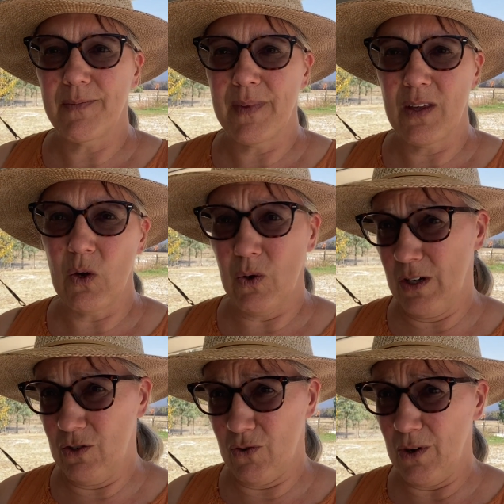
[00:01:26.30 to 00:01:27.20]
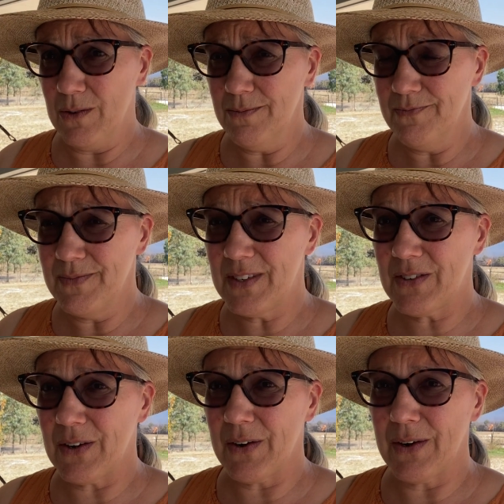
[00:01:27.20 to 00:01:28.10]
your control.
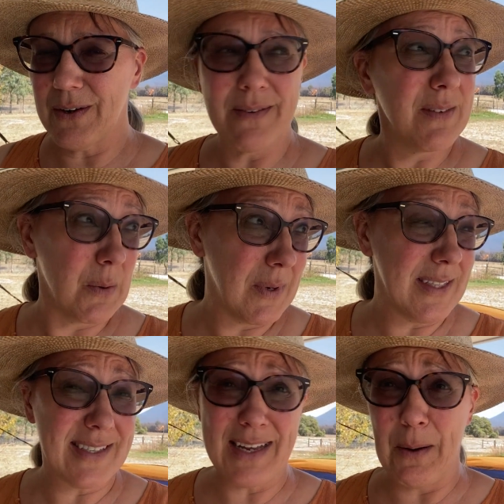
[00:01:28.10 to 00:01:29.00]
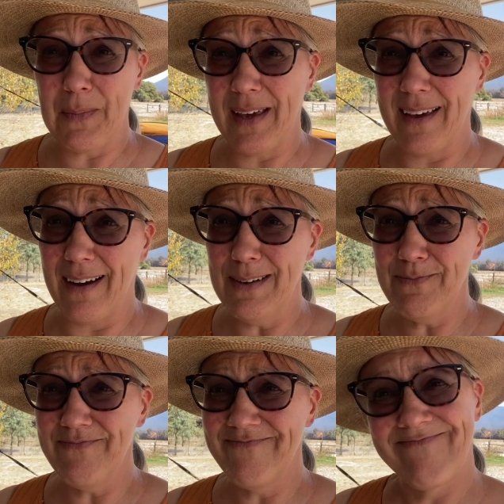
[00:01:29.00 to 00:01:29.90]
So the wind's now picking up.
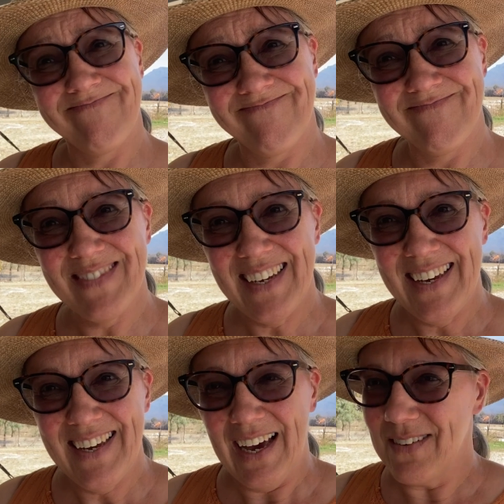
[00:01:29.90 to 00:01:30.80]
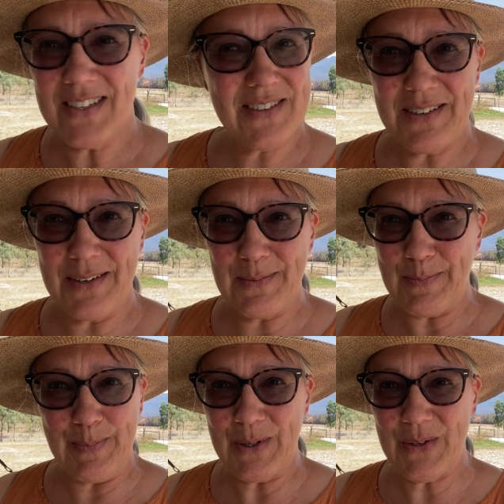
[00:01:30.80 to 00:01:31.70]
I've just got to
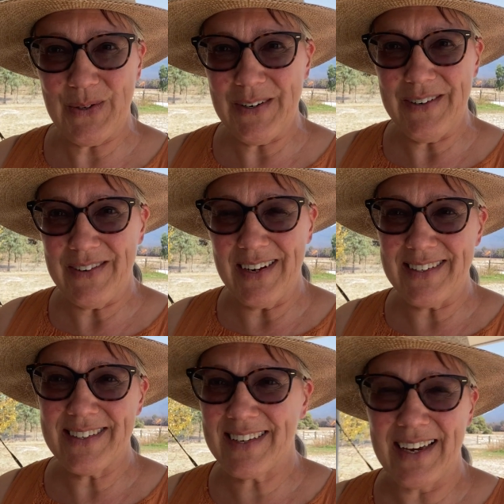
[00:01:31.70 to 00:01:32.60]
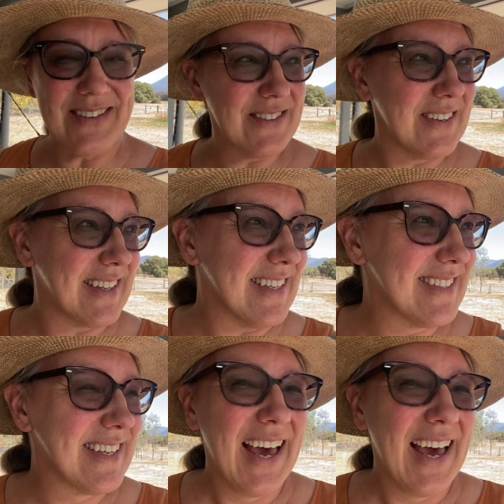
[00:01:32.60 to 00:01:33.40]
push through and just keep doing this.